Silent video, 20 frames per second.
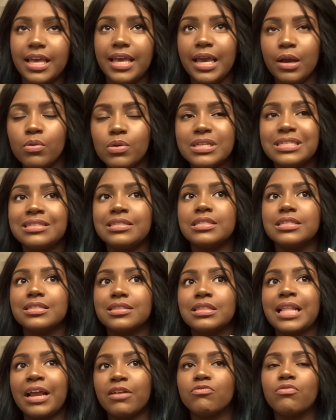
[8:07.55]
it was
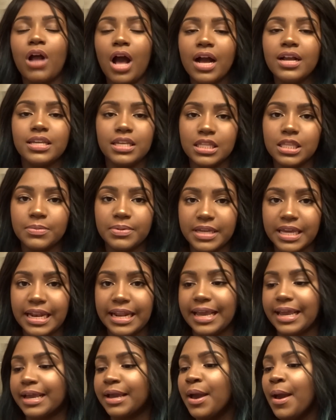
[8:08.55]
like rocky in the
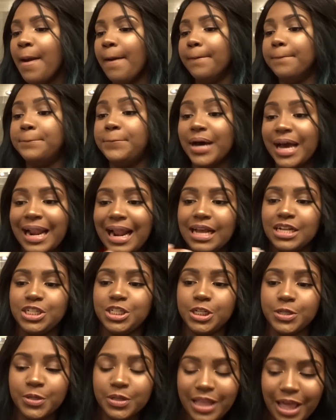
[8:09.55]
beginning. But as
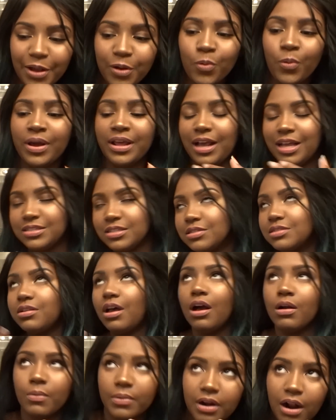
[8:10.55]
she like went, as the
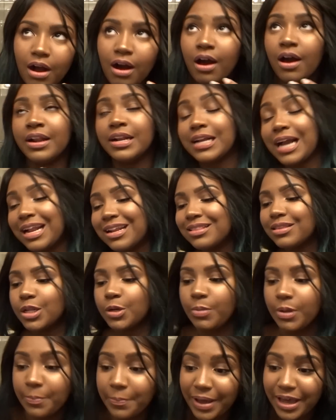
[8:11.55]
song went on, it got a
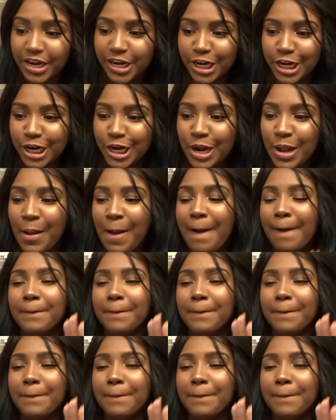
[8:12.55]
little bit better.